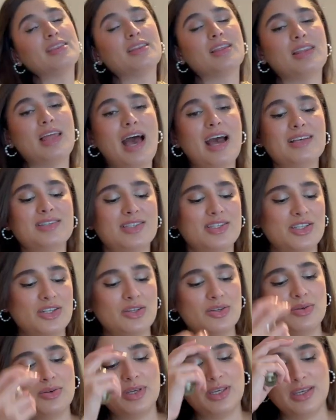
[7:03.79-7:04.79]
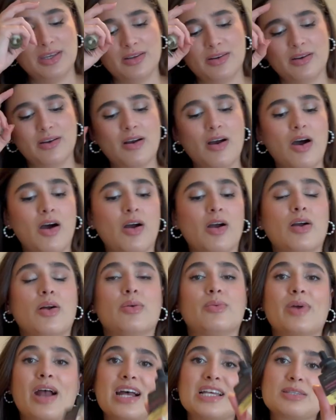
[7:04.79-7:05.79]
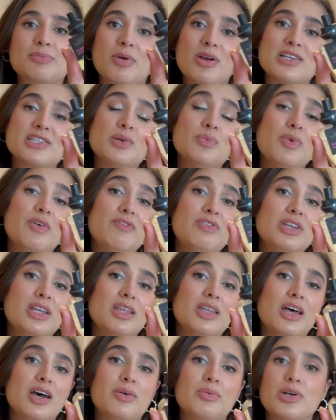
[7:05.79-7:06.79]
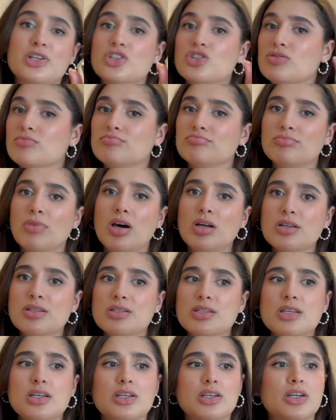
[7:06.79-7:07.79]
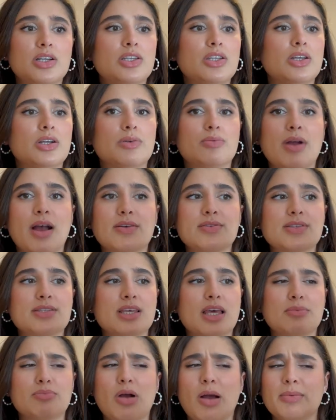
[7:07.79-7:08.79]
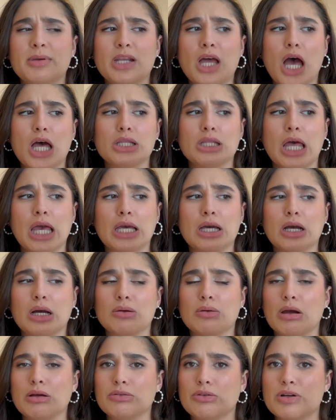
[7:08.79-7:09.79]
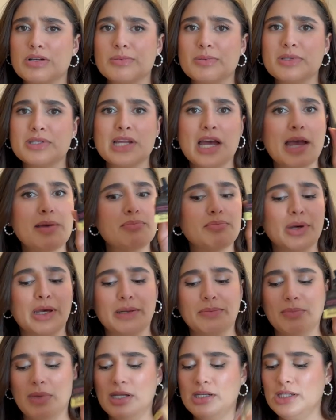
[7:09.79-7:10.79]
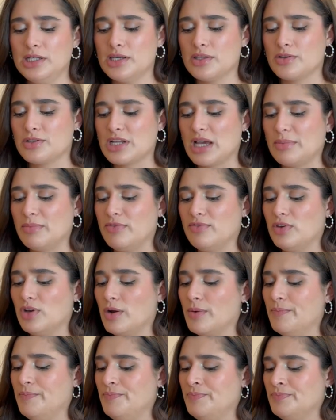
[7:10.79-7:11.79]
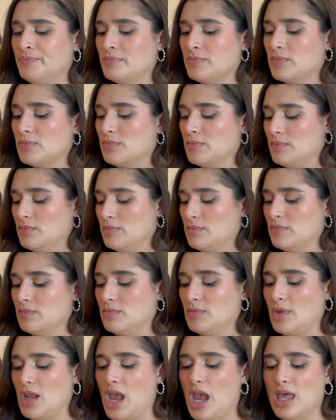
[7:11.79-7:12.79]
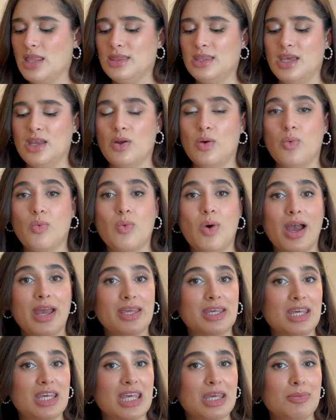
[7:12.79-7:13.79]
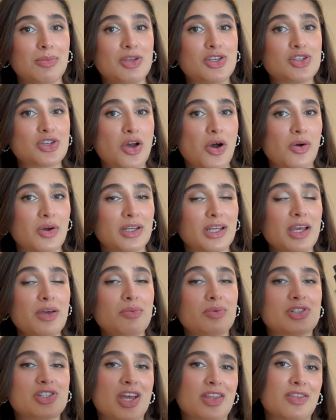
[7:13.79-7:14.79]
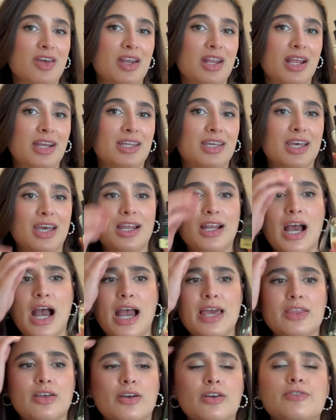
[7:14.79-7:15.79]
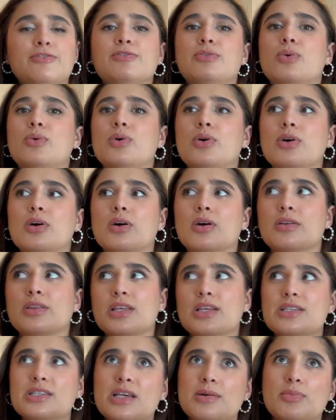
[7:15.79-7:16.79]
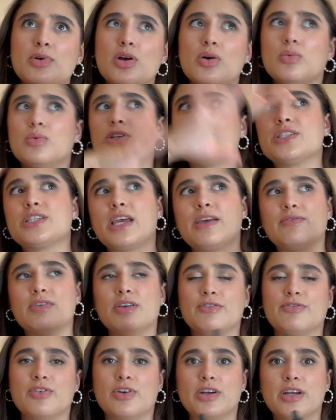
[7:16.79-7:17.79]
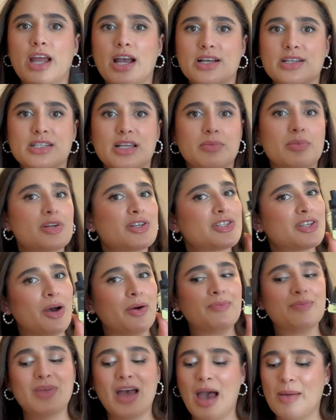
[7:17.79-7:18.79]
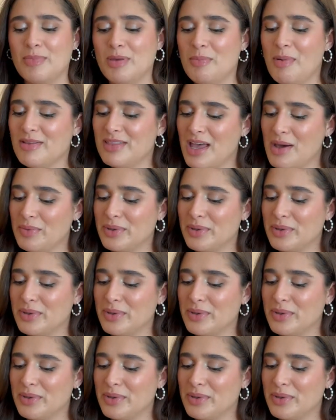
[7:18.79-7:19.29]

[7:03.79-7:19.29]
the last two here are raspberries and whipped vanilla, which honestly a good year round scent, probably not like around Christmas time, but any other time of year and then Waikiki Beach Coconut, which I thought I'd get either for this summer or we'll save it for next summer. So happy about that